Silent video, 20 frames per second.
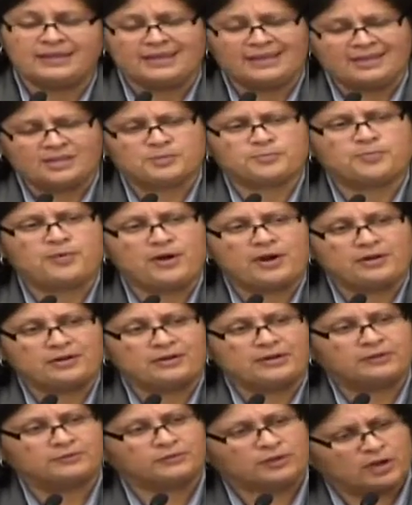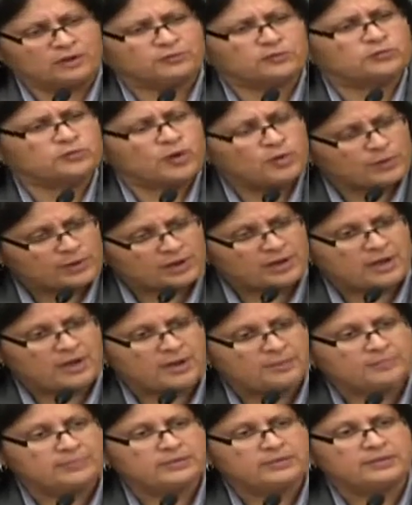is part of growing
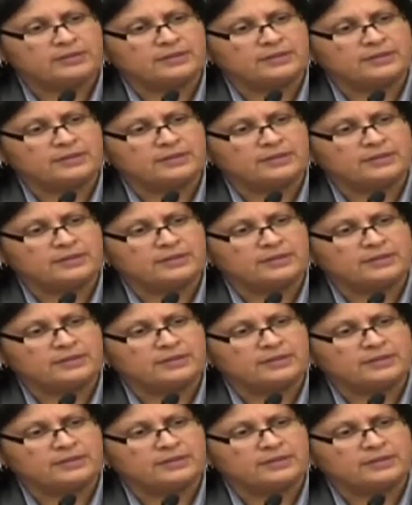up,